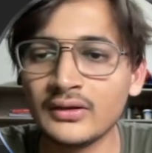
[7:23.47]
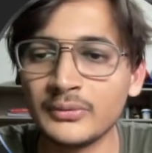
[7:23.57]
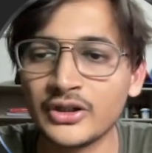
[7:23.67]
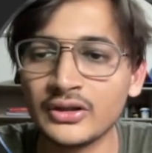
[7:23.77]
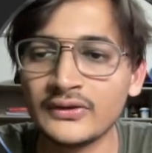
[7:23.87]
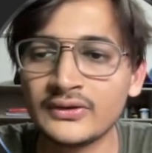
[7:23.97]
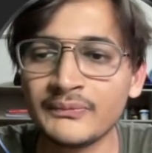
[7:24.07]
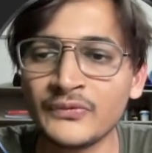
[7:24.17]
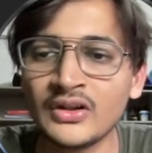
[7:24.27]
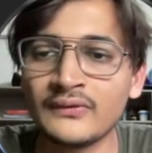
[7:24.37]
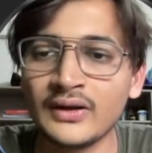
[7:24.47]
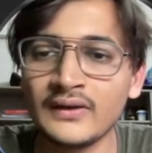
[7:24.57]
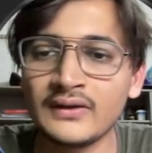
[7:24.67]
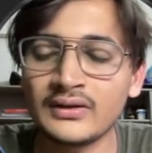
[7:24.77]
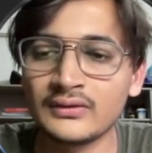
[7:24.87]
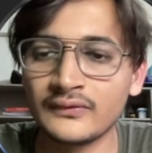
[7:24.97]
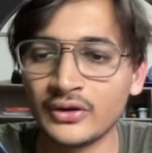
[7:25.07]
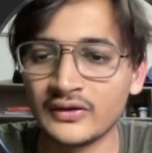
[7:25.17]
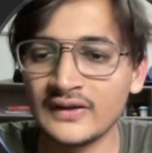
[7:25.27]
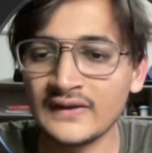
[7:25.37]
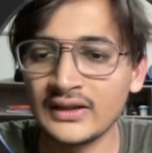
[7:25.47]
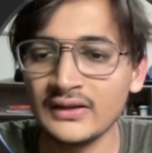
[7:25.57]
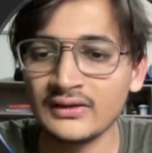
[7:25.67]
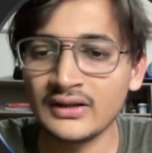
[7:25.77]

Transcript: Because first, for this case,